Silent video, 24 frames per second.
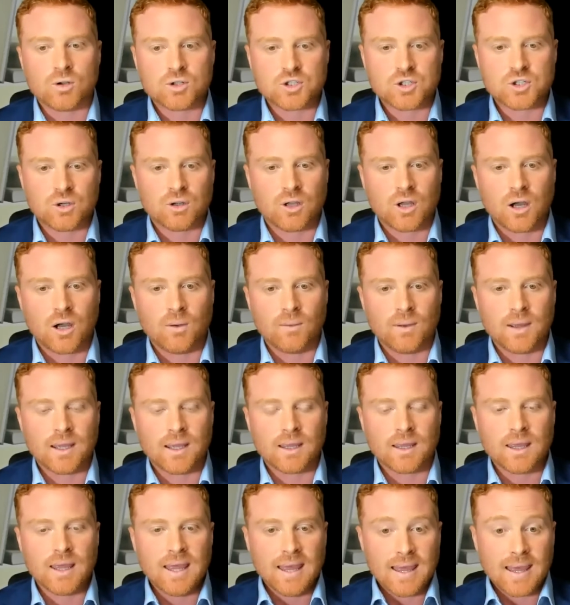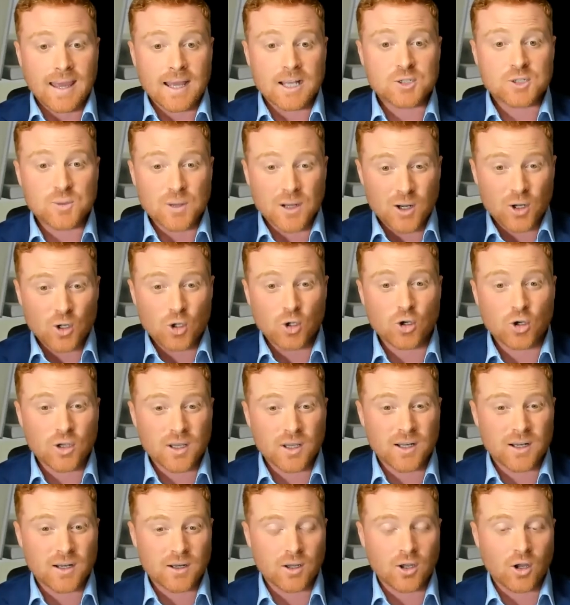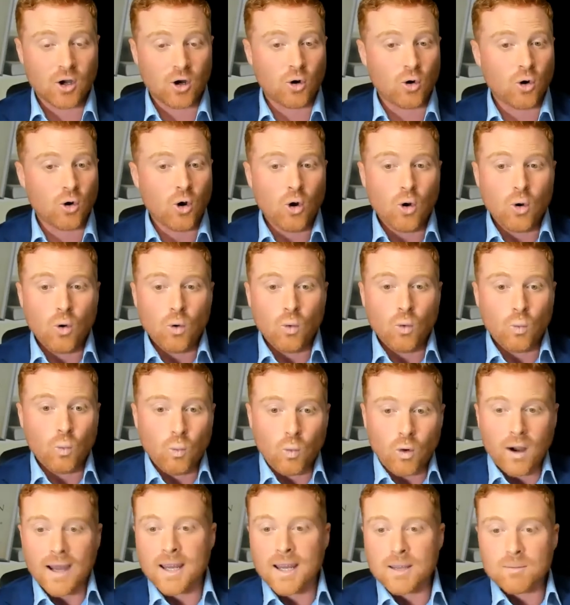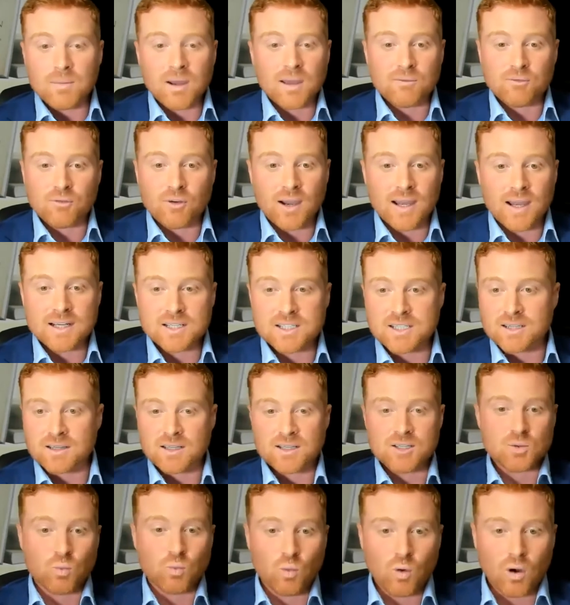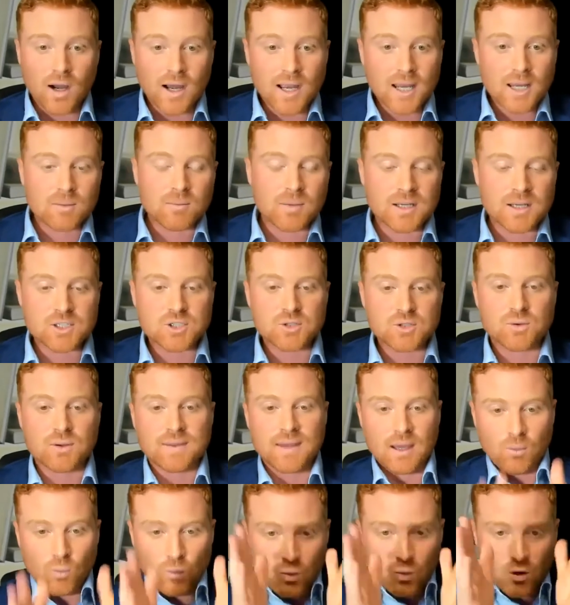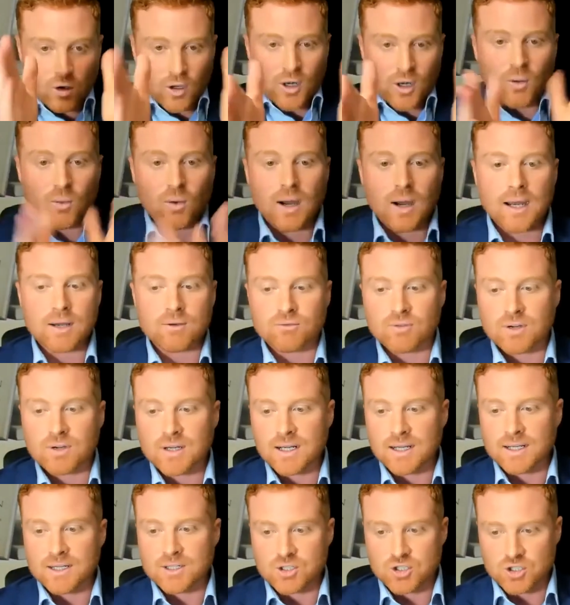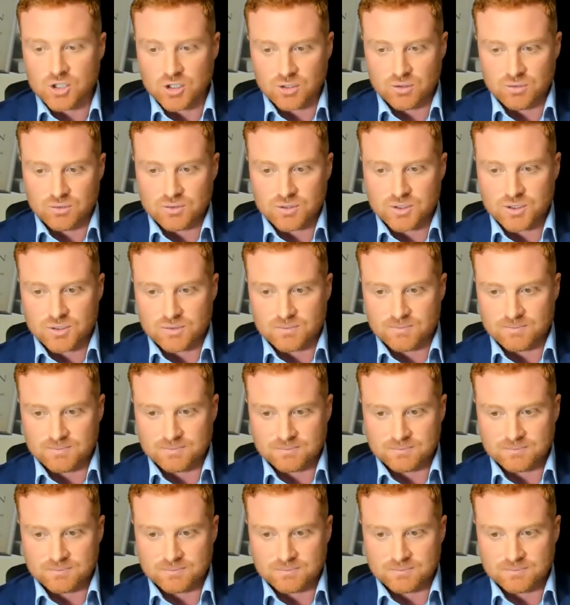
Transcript: what you're going and to look at it and go, why am I fighting this? Why am I doing that? What do I really choose?